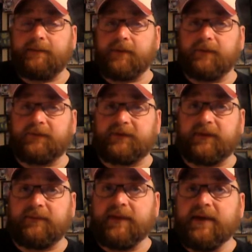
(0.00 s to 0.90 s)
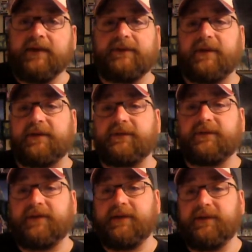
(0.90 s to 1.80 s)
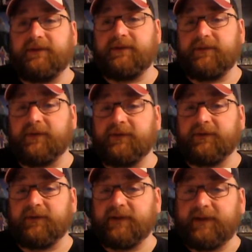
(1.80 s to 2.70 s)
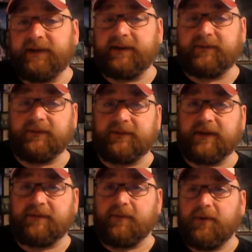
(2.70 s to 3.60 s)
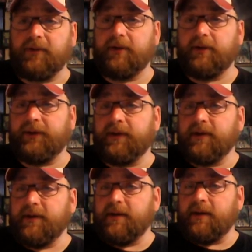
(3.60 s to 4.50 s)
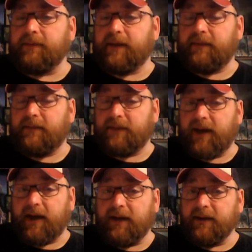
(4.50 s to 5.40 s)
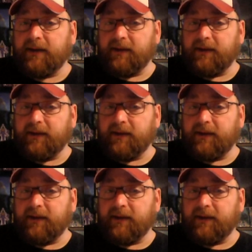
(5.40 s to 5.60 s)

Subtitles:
approaches him, says he's urgently needed to save the world, blah, blah, blah.